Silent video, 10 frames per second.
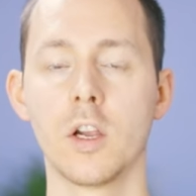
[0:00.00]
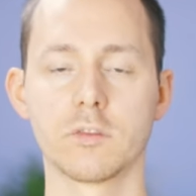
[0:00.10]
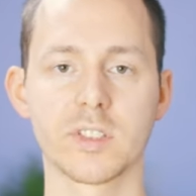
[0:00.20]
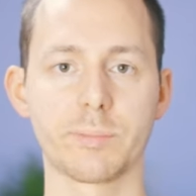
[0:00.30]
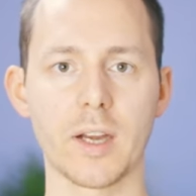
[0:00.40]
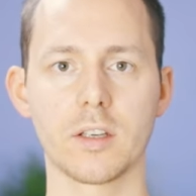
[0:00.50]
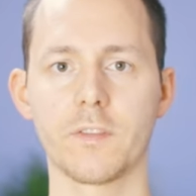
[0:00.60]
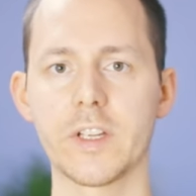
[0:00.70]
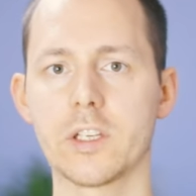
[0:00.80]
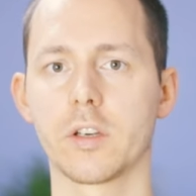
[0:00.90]

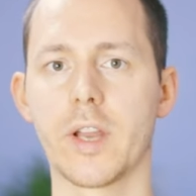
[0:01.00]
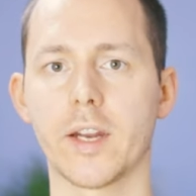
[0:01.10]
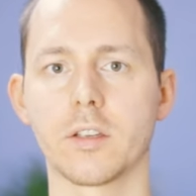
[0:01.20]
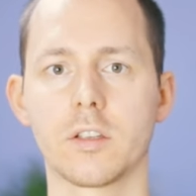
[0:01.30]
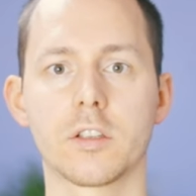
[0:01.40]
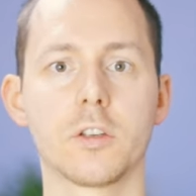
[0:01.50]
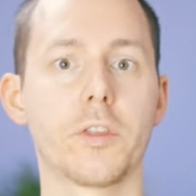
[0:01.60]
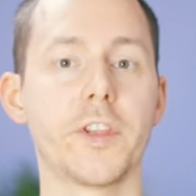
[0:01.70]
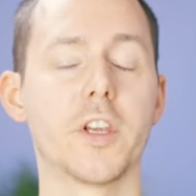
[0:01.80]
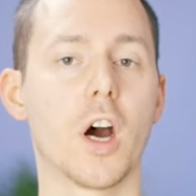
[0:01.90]
respectively connected to
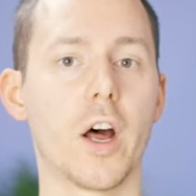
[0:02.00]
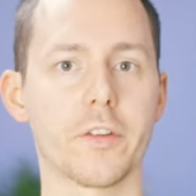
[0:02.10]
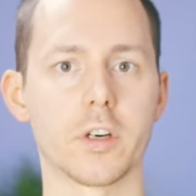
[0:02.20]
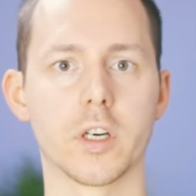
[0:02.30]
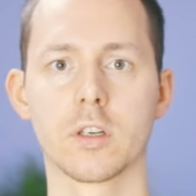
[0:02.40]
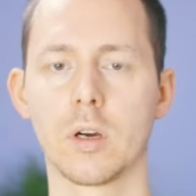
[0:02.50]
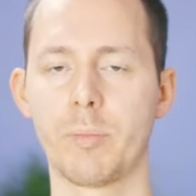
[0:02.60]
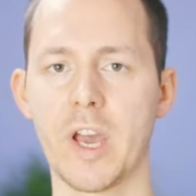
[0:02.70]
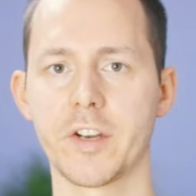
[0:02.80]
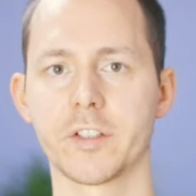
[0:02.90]
the other
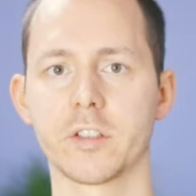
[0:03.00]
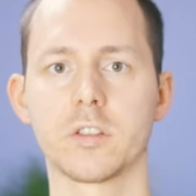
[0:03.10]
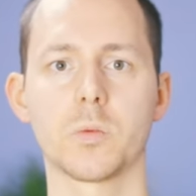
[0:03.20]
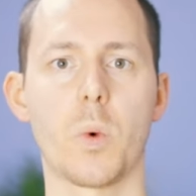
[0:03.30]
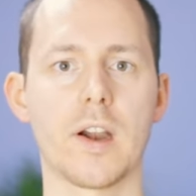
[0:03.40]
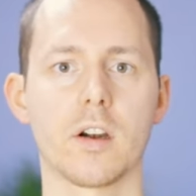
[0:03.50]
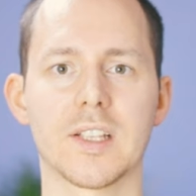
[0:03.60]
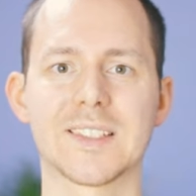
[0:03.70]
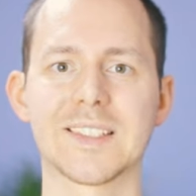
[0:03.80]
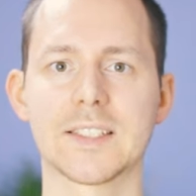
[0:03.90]
competitor's
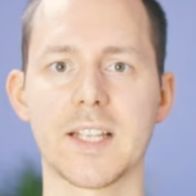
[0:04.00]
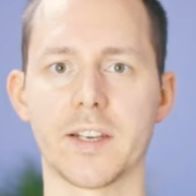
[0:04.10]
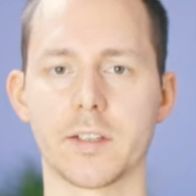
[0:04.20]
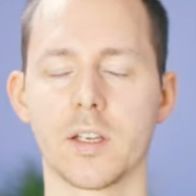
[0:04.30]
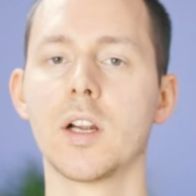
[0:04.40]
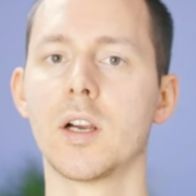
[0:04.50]
wireless set.